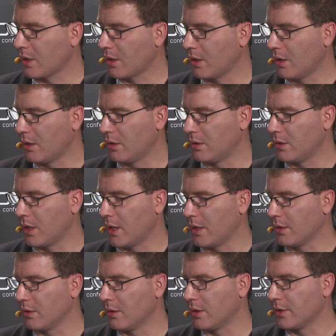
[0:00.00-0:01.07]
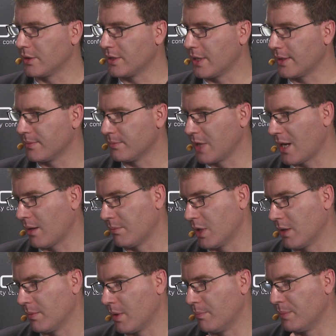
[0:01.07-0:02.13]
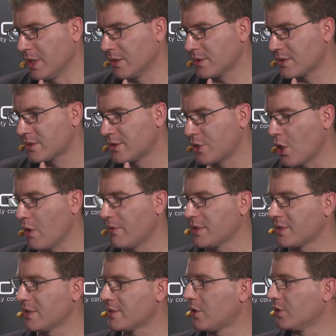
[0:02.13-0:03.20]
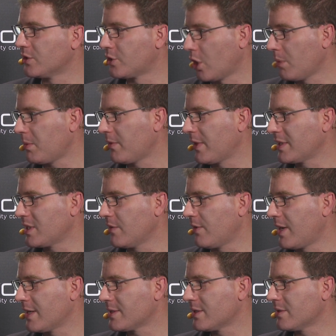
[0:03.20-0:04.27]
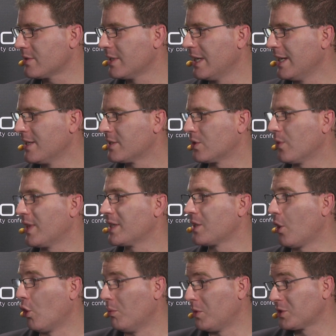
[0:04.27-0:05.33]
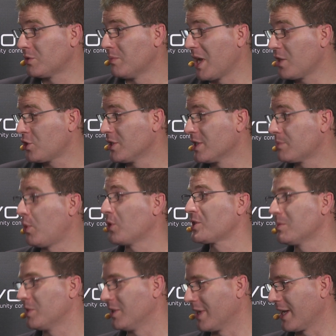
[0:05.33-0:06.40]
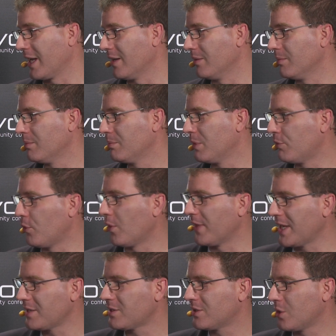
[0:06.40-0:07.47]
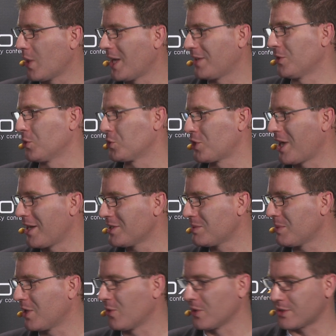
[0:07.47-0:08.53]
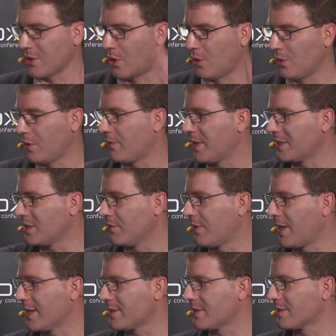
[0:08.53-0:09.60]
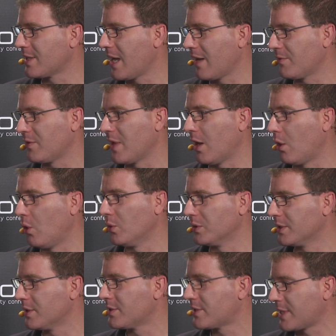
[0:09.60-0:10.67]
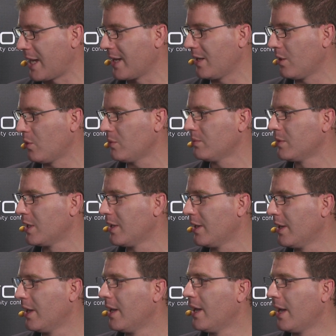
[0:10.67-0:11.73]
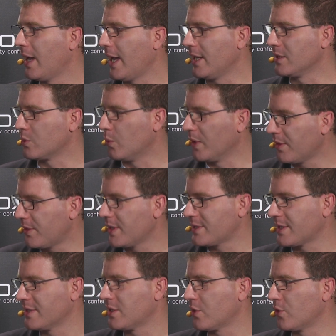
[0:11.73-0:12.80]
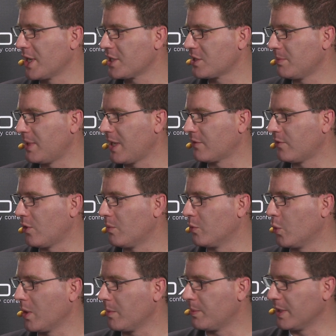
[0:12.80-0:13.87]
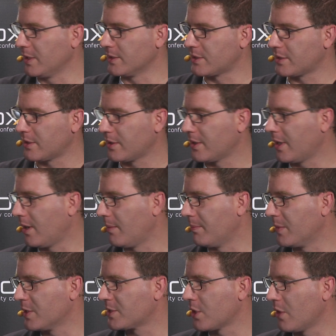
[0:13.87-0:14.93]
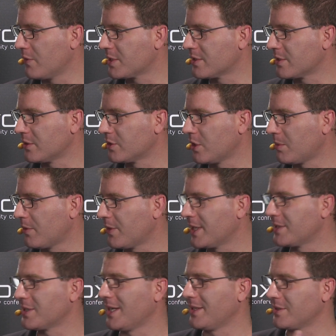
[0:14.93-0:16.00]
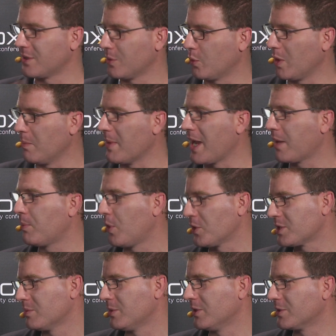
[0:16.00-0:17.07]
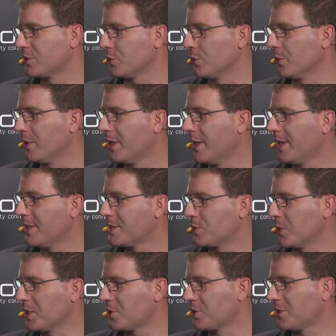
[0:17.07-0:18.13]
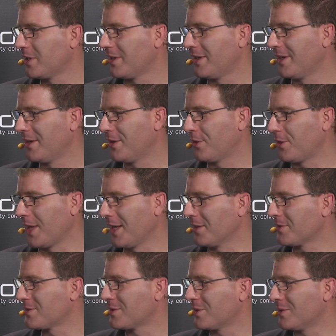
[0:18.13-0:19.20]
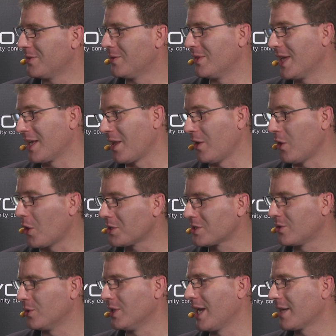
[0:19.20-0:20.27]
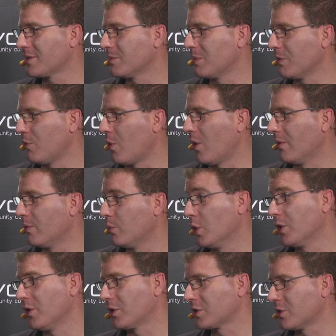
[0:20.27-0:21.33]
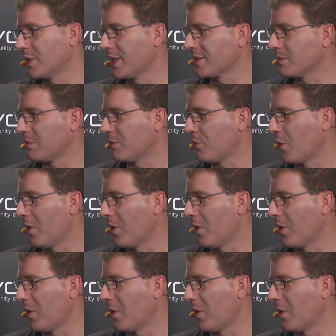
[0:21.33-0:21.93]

uh, yeah, builds services on top of that devices so that home automation is possible again. Before that, you had no chance because all of that devices have their own silo. Yep. And with this integration platform, we build um, services on top of that, and we make possible to switch things that are not connected before, were not connected before.